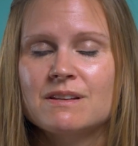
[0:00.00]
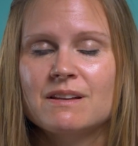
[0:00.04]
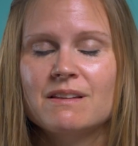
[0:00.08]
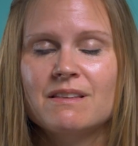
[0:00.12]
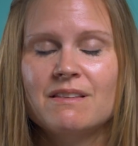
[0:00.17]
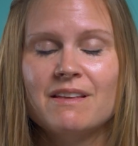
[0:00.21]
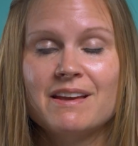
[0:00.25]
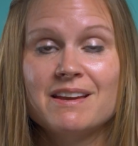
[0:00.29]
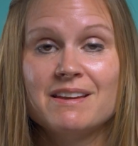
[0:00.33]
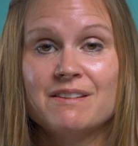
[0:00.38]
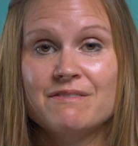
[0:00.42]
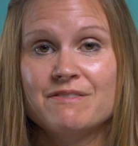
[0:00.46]

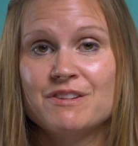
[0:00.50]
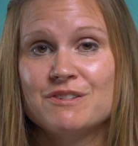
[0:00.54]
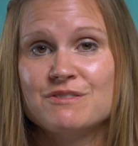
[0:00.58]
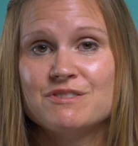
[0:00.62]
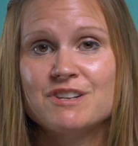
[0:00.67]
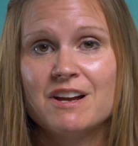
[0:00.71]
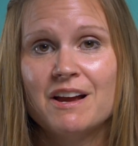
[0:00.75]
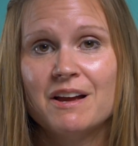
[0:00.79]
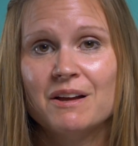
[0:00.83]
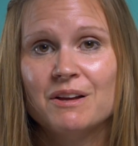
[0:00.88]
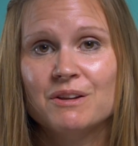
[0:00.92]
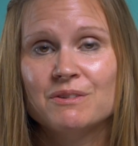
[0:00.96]
like if your
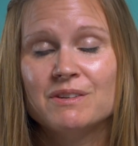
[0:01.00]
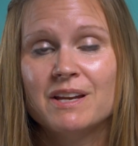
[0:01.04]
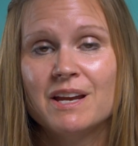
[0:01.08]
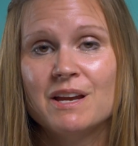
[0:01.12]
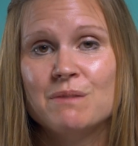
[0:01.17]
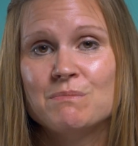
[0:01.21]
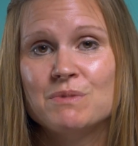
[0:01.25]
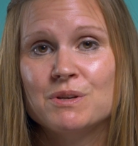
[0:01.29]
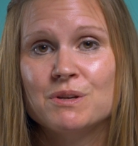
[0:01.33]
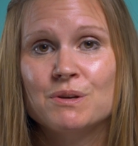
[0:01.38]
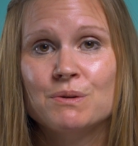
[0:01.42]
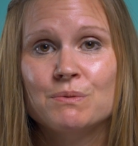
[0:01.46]
child
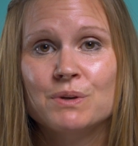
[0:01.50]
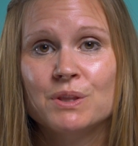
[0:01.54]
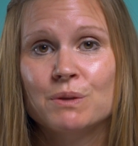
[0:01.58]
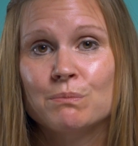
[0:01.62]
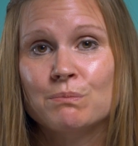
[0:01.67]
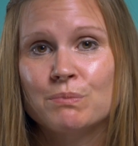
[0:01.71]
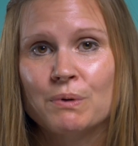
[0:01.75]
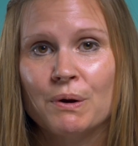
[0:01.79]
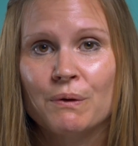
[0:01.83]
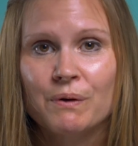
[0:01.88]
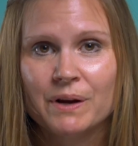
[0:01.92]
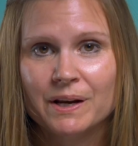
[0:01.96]
came to you with a
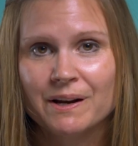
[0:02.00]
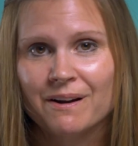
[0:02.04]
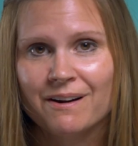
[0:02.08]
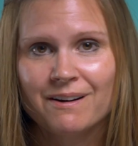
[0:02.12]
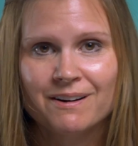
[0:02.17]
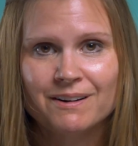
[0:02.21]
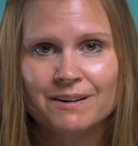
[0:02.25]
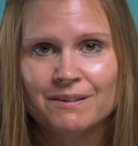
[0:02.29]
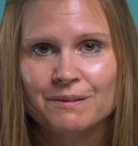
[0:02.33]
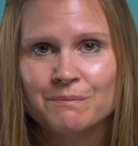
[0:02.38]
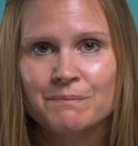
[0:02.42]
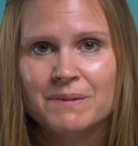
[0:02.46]
broken
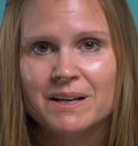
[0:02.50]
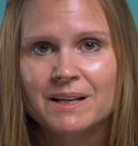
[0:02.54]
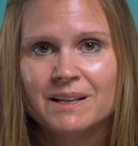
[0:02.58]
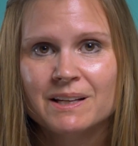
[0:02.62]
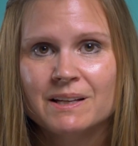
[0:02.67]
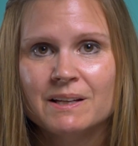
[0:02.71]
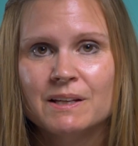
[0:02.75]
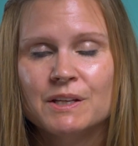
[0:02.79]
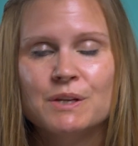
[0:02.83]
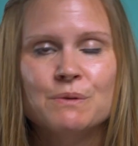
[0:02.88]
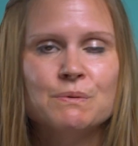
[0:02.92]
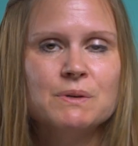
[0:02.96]
arm,
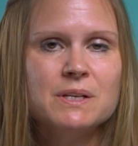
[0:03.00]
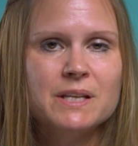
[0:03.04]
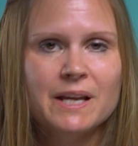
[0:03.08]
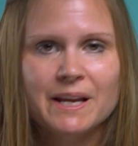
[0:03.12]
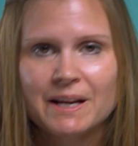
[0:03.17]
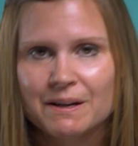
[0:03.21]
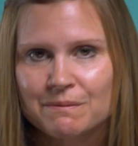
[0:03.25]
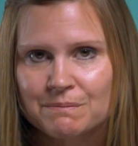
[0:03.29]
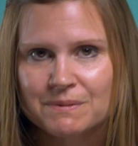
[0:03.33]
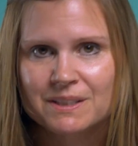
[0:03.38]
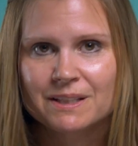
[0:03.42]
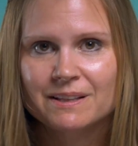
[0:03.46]
you would take
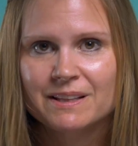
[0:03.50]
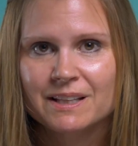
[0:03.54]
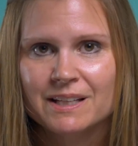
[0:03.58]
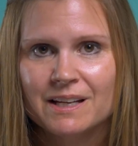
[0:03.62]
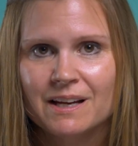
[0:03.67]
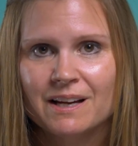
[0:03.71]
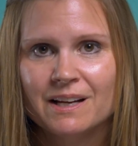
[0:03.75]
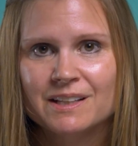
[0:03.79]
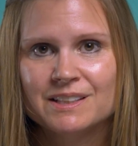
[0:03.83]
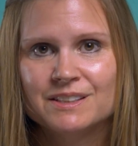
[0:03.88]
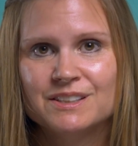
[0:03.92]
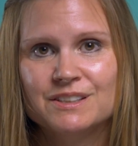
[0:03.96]
them to the
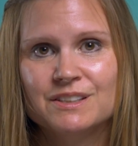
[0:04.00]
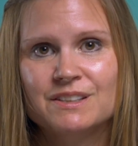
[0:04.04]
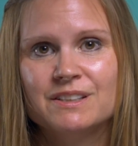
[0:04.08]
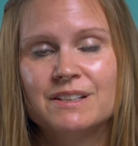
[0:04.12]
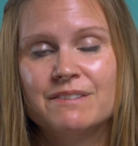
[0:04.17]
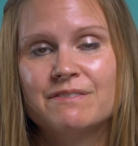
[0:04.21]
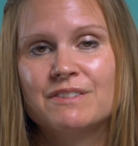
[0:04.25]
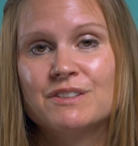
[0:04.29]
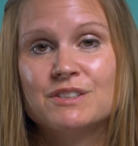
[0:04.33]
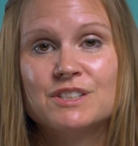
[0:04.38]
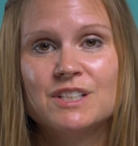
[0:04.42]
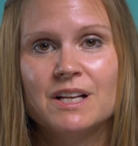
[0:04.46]
doctor.
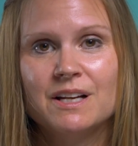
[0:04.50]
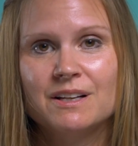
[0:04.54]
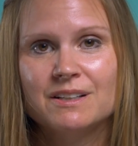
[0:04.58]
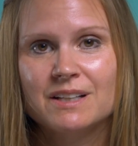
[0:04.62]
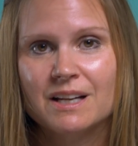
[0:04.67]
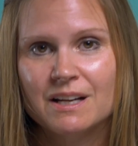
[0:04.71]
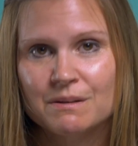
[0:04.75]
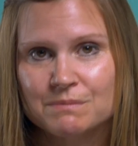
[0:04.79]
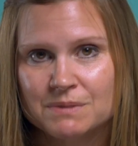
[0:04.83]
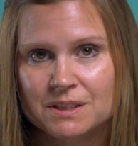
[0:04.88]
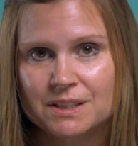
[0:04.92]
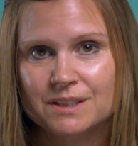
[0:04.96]
If your child
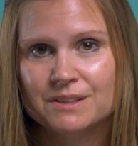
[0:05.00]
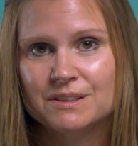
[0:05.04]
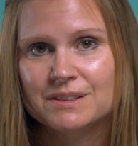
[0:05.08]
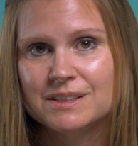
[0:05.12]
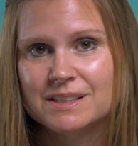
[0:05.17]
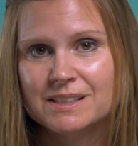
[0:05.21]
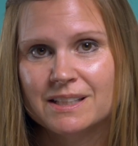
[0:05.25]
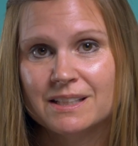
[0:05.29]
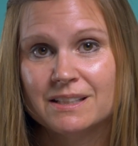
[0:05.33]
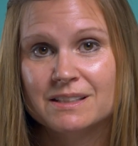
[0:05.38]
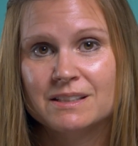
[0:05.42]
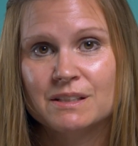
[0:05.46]
comes to you and
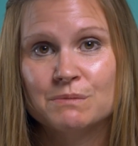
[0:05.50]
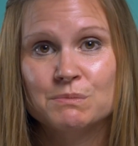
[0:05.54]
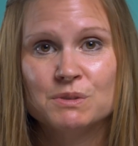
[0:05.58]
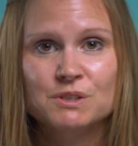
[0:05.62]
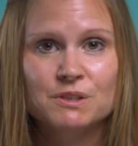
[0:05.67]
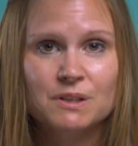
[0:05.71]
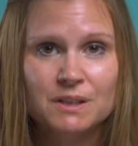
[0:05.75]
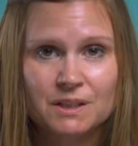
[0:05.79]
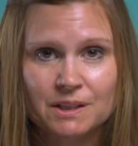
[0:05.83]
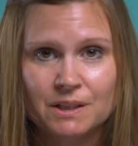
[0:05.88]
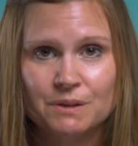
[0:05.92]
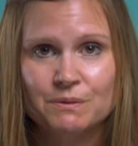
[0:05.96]
says, I'm
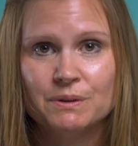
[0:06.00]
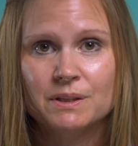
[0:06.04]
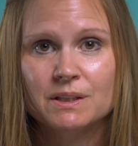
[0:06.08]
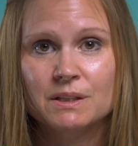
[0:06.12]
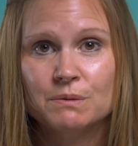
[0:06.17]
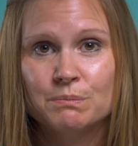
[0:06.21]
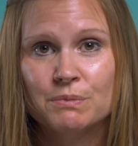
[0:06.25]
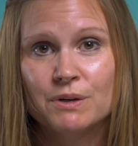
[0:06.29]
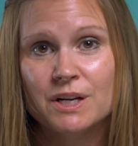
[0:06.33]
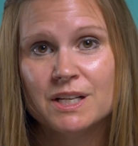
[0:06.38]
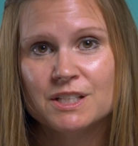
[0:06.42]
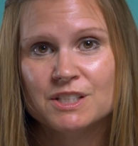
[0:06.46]
struggling with
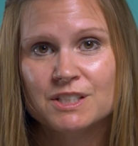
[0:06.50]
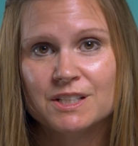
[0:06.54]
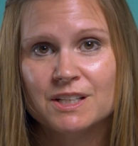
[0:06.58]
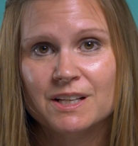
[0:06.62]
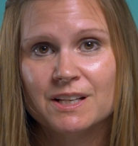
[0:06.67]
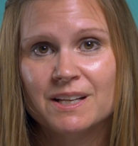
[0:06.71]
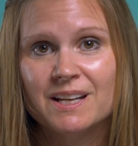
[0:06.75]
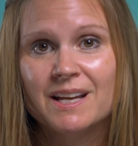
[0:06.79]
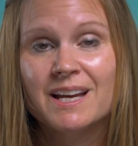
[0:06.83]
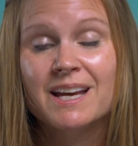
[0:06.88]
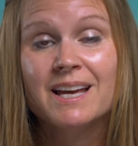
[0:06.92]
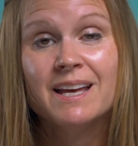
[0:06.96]

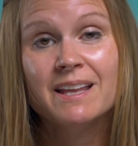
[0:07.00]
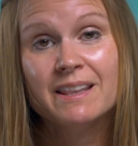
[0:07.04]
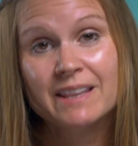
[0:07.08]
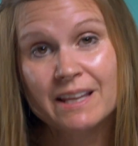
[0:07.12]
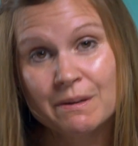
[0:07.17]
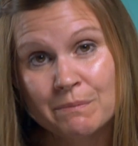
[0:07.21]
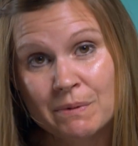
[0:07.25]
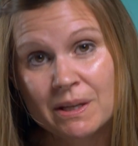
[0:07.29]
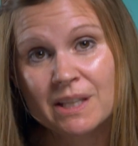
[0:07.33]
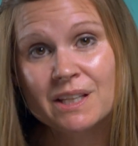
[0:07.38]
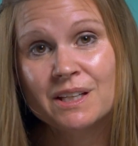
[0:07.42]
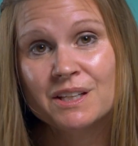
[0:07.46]
depression, they
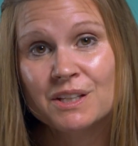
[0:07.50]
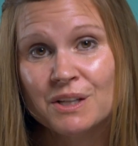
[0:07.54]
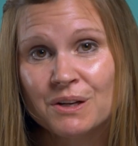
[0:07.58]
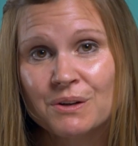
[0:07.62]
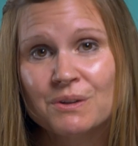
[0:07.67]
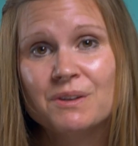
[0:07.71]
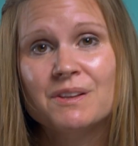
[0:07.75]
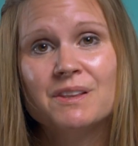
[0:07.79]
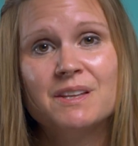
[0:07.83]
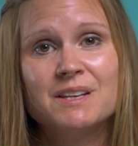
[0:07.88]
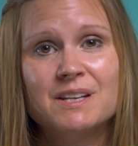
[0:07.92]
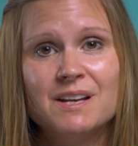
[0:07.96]
may need to go
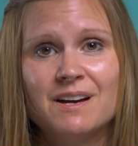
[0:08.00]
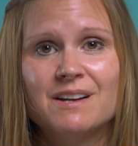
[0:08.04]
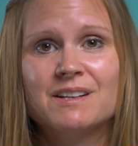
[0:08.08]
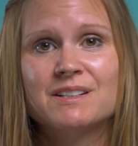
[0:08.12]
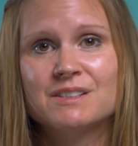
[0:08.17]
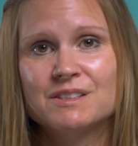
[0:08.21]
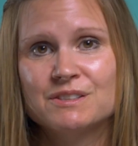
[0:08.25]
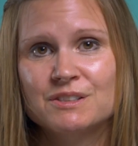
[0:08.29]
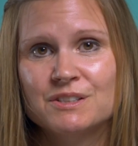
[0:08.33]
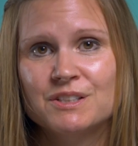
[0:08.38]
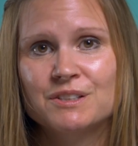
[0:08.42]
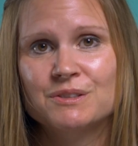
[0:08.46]
to the
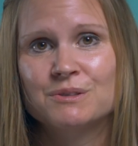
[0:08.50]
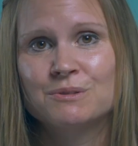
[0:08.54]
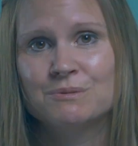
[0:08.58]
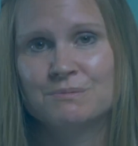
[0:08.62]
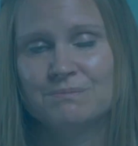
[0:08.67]
doctor too.